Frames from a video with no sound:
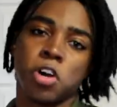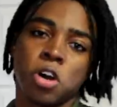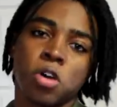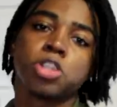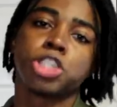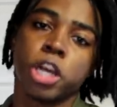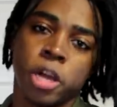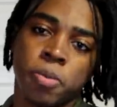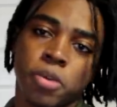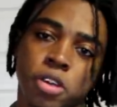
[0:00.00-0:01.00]
of all, shut
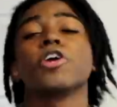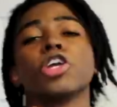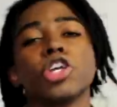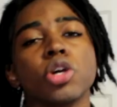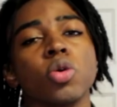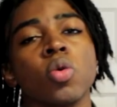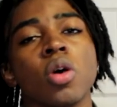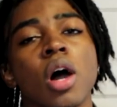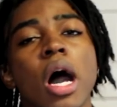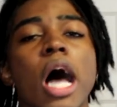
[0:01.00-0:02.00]
up. For you,
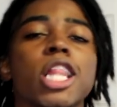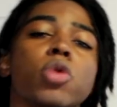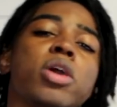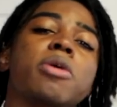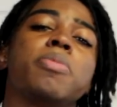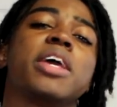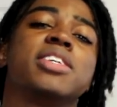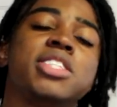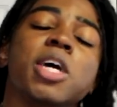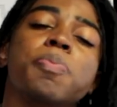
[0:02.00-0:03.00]
Halloween may be
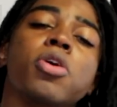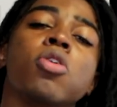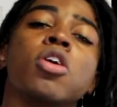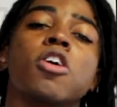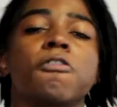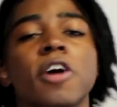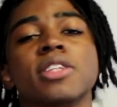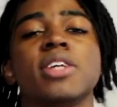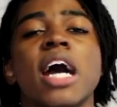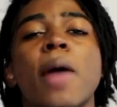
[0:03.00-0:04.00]
a simple,
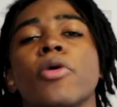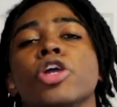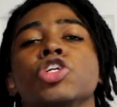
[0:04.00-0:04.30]
fun time where